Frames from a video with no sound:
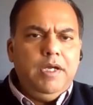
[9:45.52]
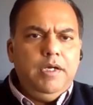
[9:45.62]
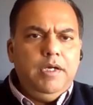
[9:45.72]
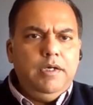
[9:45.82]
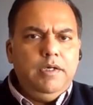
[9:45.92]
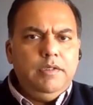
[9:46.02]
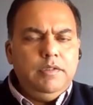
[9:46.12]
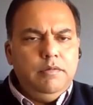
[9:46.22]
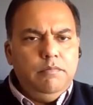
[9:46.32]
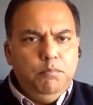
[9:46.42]
Uh,
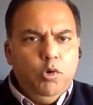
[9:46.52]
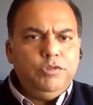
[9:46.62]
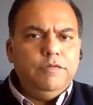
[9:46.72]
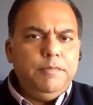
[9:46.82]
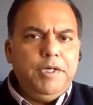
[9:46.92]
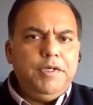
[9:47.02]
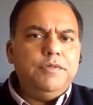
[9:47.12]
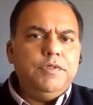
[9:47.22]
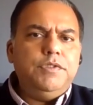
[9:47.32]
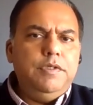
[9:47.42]
both of them are
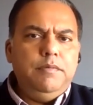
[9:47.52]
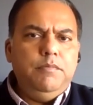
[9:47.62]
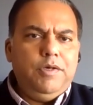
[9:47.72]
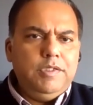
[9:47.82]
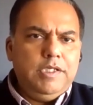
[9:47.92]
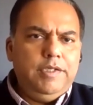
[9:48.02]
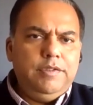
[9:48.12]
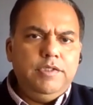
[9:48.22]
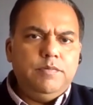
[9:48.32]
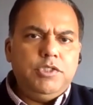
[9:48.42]
interested in models like
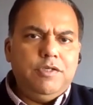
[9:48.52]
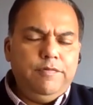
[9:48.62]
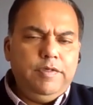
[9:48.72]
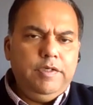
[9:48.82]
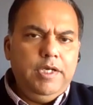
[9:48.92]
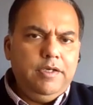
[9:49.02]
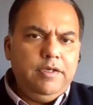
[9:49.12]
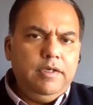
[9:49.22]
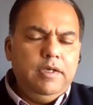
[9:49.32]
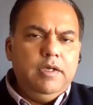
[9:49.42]
these, which are
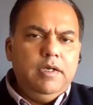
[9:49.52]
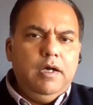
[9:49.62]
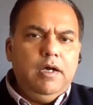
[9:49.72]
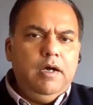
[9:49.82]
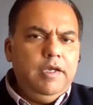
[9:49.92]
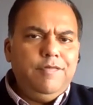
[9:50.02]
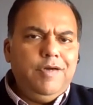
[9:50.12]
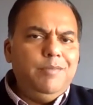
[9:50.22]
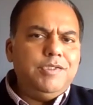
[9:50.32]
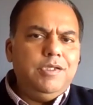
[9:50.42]
creating, uh, if
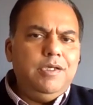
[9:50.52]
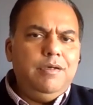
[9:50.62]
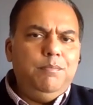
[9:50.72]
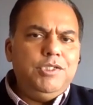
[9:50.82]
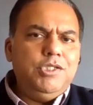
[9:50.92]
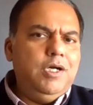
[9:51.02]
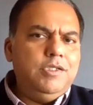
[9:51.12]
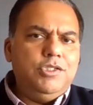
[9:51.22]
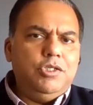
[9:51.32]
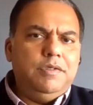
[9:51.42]
I may say, a
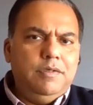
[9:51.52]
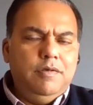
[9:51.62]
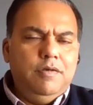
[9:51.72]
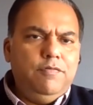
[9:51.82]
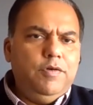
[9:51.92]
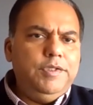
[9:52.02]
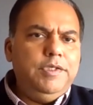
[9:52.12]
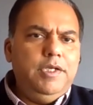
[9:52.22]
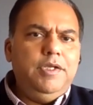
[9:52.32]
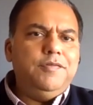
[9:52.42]
Bajaj for
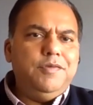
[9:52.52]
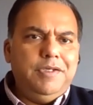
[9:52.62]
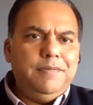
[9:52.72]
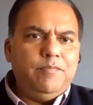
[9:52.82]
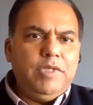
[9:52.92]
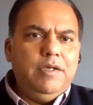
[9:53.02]
the India 3.